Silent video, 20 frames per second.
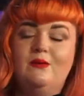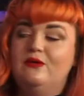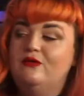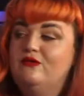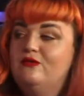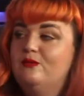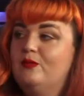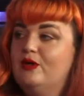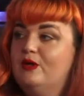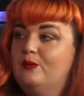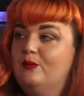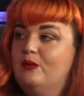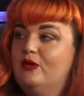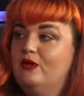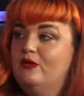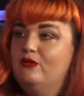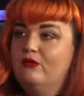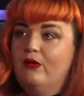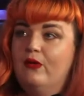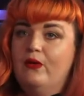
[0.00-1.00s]
which made me
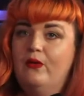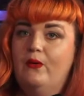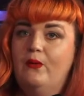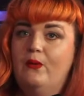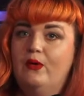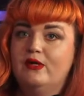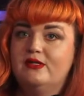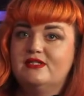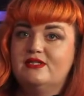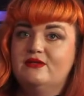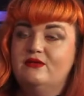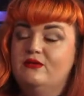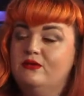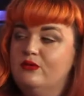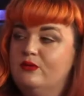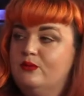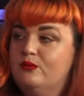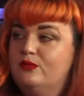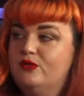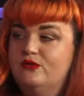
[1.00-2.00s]
grow as a
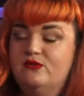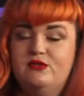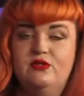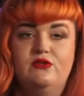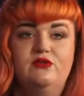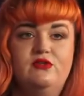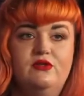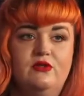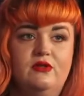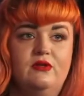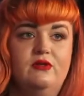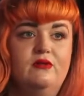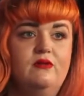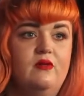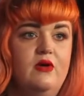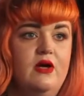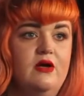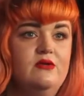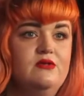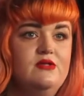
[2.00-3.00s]
musician and
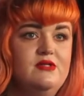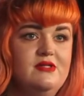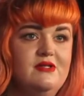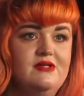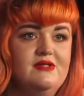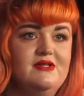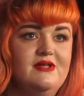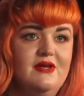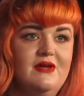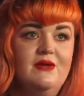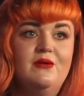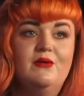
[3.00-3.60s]
artist, I'd say.